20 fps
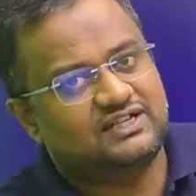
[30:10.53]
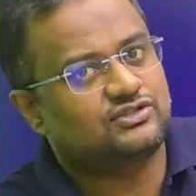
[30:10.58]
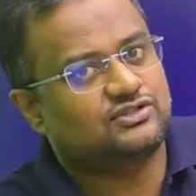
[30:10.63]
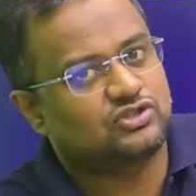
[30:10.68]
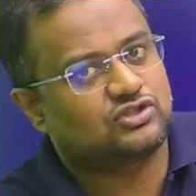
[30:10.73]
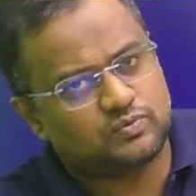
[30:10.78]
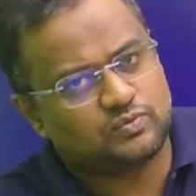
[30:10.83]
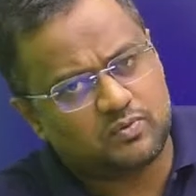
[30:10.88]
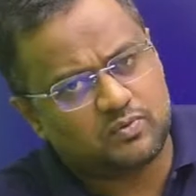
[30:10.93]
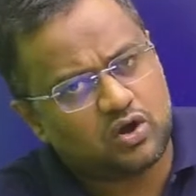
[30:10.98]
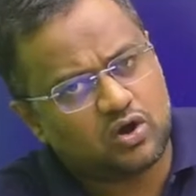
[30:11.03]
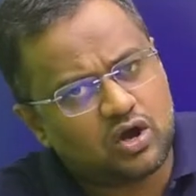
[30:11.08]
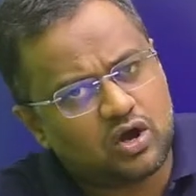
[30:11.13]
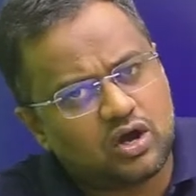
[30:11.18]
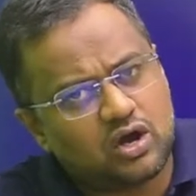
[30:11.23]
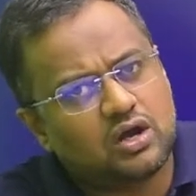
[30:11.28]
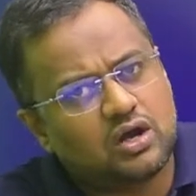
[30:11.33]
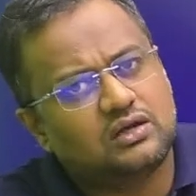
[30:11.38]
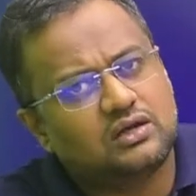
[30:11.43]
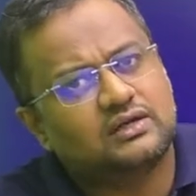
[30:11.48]
a
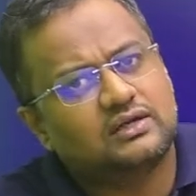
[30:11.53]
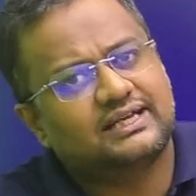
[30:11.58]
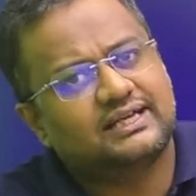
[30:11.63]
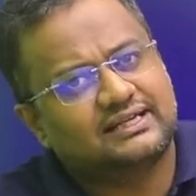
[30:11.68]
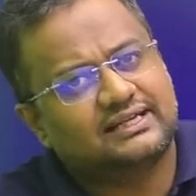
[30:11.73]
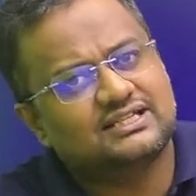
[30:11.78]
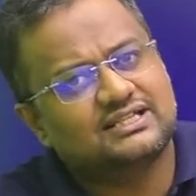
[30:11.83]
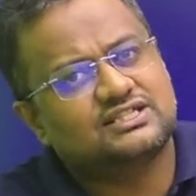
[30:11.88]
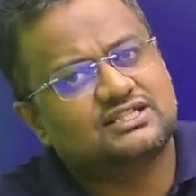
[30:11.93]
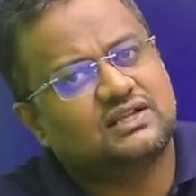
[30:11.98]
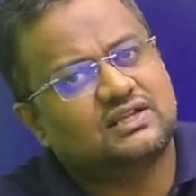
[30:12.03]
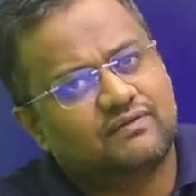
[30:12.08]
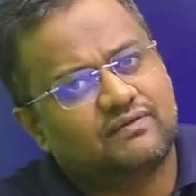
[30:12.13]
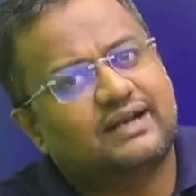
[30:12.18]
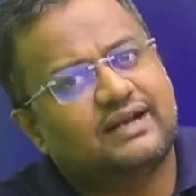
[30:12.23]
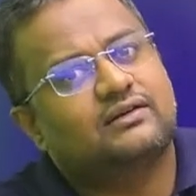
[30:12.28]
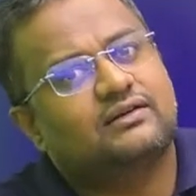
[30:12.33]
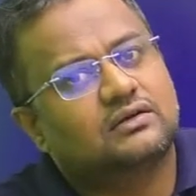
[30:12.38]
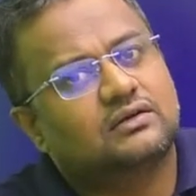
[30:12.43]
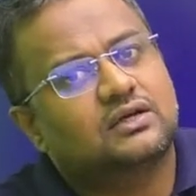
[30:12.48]
small decrease in the
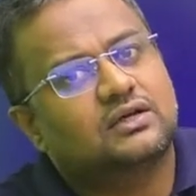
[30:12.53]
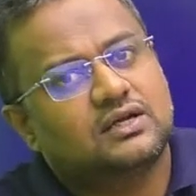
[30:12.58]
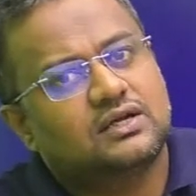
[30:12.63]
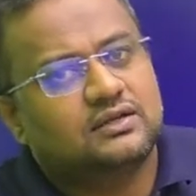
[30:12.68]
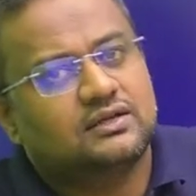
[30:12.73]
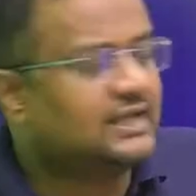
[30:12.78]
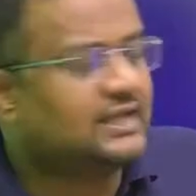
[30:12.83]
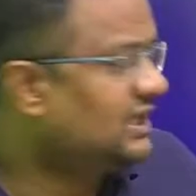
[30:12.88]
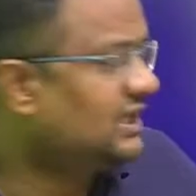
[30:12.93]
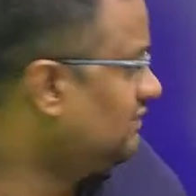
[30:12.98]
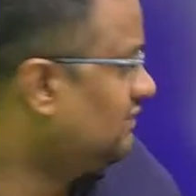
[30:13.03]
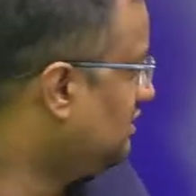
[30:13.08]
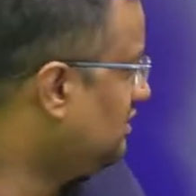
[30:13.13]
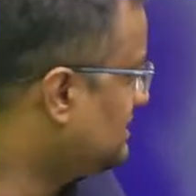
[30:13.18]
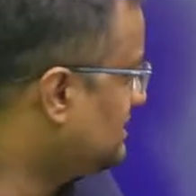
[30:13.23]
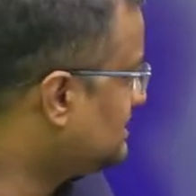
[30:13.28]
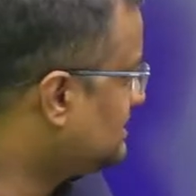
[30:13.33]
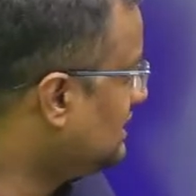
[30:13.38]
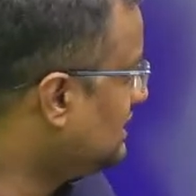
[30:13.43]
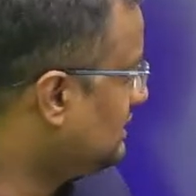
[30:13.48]
weight, then it will
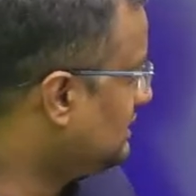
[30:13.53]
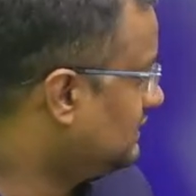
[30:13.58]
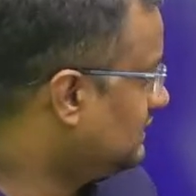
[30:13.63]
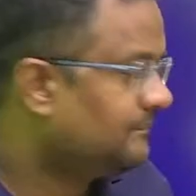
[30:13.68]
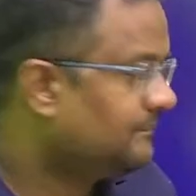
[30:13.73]
be silt.